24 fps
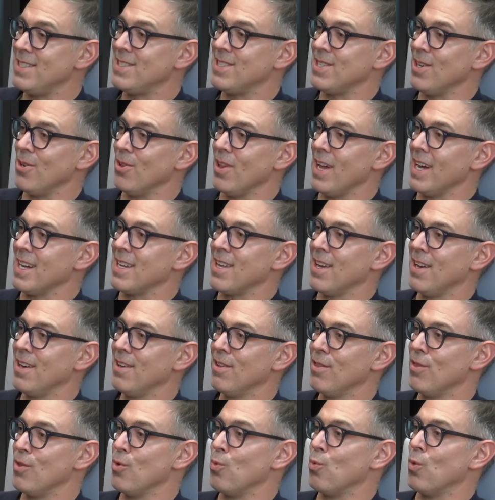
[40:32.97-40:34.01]
So like
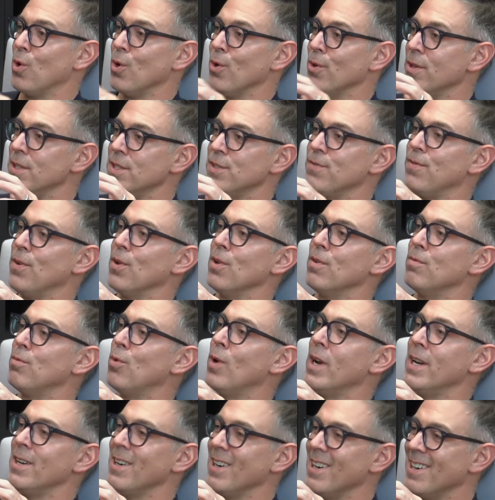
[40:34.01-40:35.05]
the world is full of
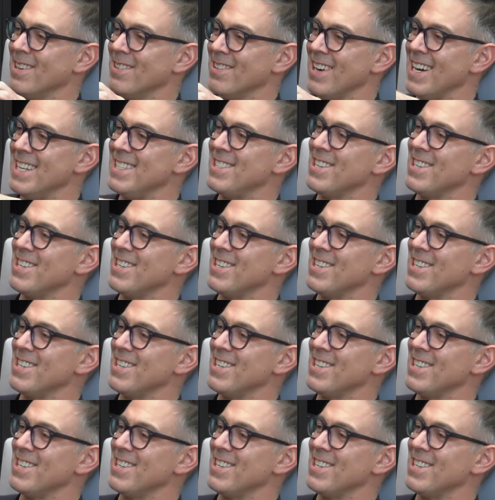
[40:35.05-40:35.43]
wonder, right?